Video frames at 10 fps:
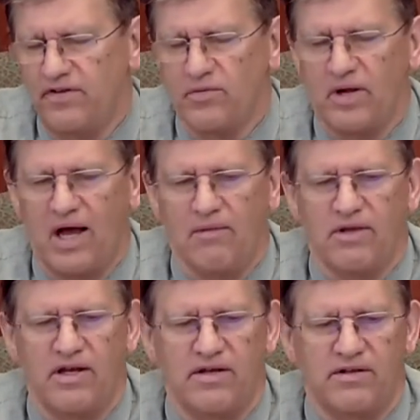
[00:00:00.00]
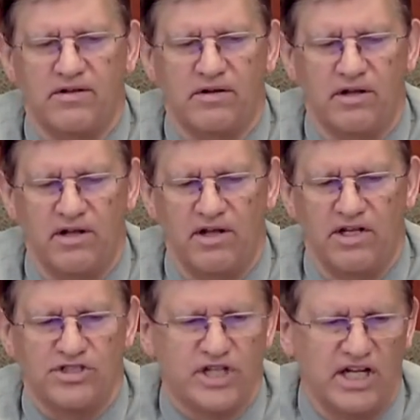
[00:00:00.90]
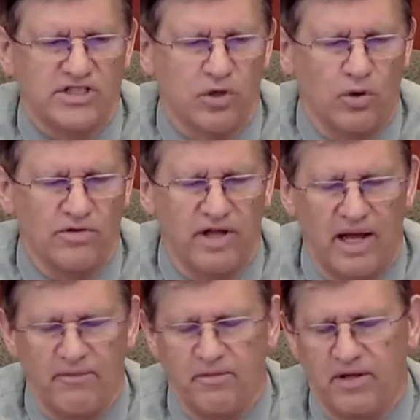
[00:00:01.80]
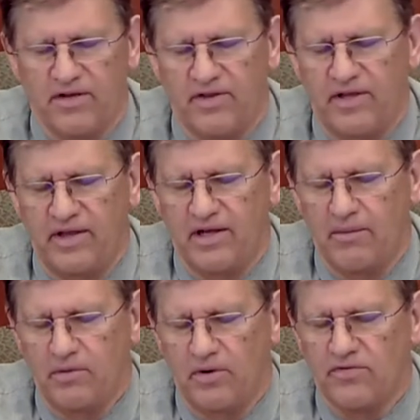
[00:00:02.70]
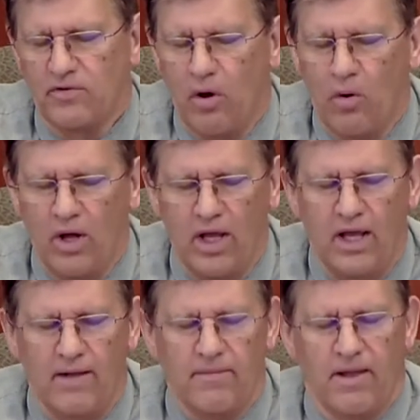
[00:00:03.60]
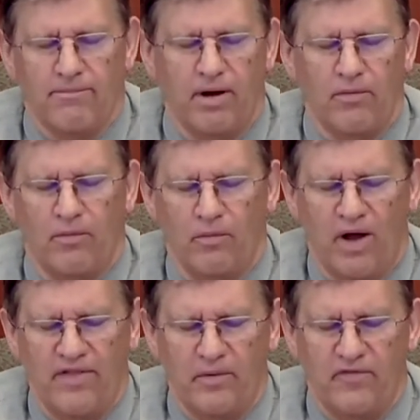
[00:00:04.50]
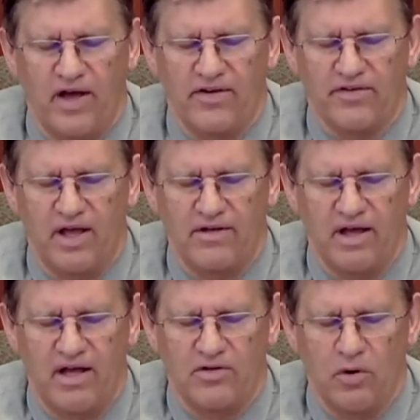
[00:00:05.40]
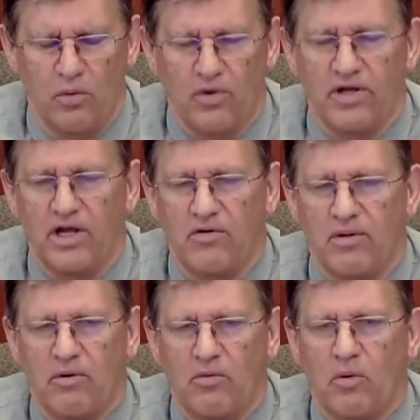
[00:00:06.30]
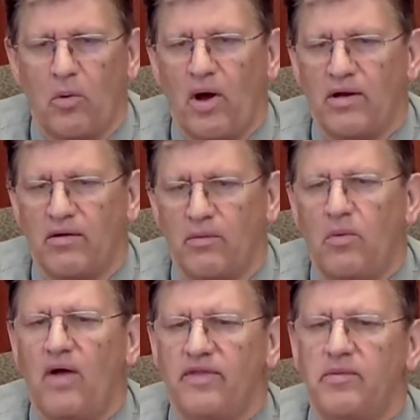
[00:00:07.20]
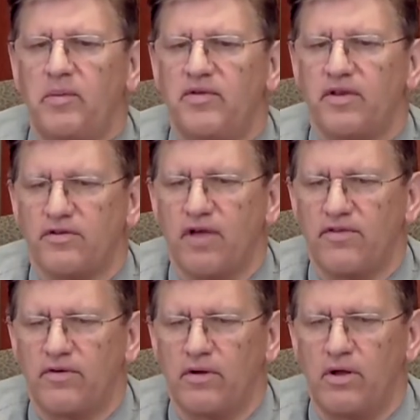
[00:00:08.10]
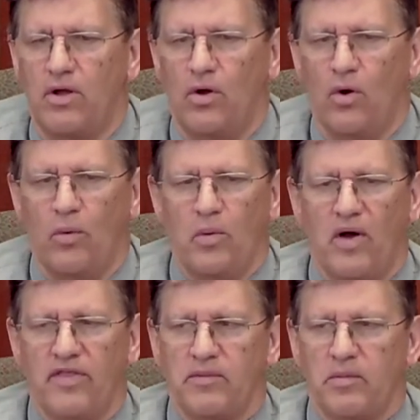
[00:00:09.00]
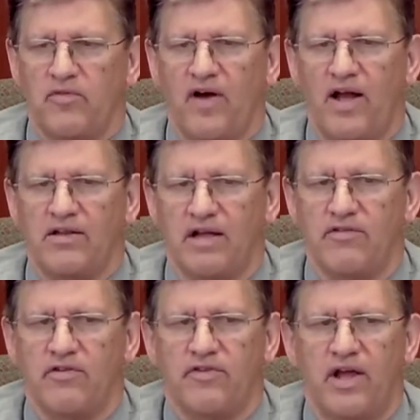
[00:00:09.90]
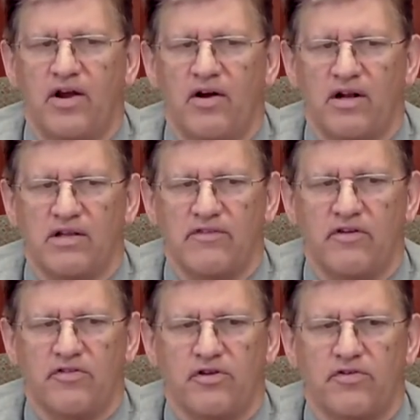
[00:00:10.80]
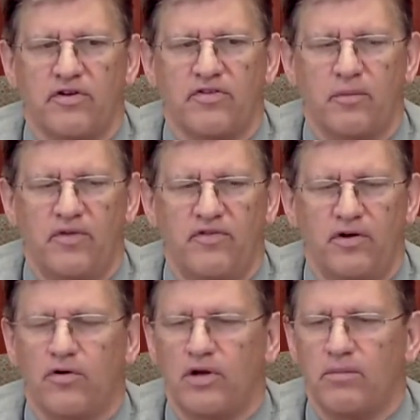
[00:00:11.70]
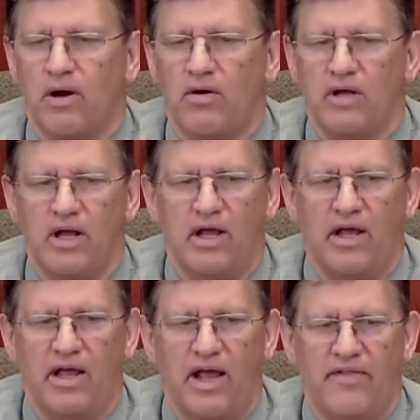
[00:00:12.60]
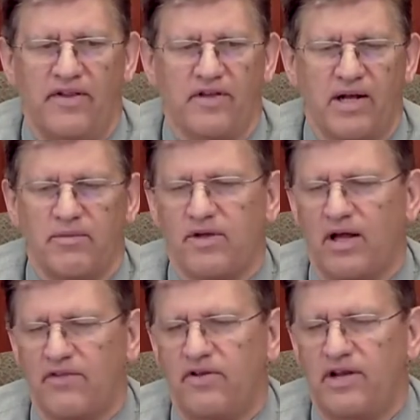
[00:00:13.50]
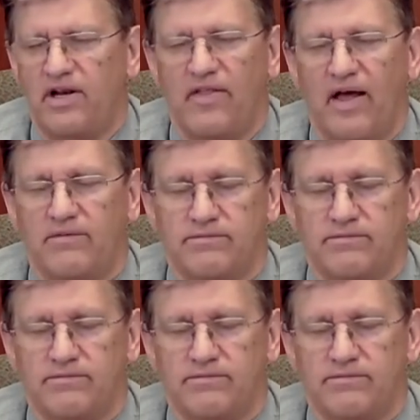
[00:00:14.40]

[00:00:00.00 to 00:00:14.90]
Are we obligated to change hold times because they come to us? No, but I think we've kind of signed on to a working agreement where we want them to be successful. We want them to provide a level of care and a level of service that we feel good about. And these items kind of fit into that.